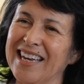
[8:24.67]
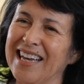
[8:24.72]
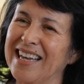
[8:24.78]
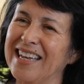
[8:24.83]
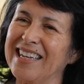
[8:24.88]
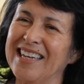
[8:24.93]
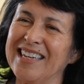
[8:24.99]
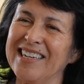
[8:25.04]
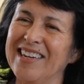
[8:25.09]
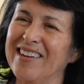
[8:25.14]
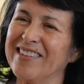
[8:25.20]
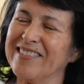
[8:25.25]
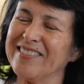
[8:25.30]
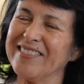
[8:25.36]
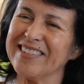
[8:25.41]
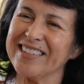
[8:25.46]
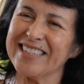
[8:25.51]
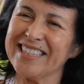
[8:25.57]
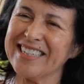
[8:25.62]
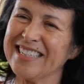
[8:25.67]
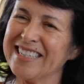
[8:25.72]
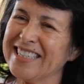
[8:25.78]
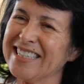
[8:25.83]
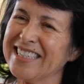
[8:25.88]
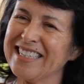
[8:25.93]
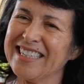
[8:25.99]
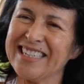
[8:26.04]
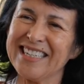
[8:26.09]
Yeah, no,
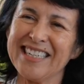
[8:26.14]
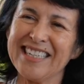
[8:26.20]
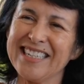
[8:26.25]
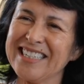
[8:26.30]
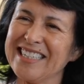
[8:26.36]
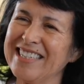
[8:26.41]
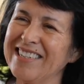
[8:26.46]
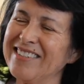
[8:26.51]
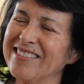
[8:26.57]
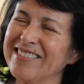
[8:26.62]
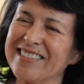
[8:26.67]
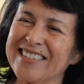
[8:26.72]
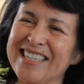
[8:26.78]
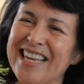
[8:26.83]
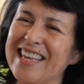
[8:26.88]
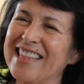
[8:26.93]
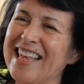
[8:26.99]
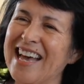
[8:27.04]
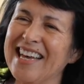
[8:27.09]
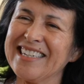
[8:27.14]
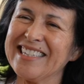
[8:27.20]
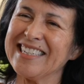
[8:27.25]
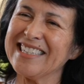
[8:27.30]
you don't say that.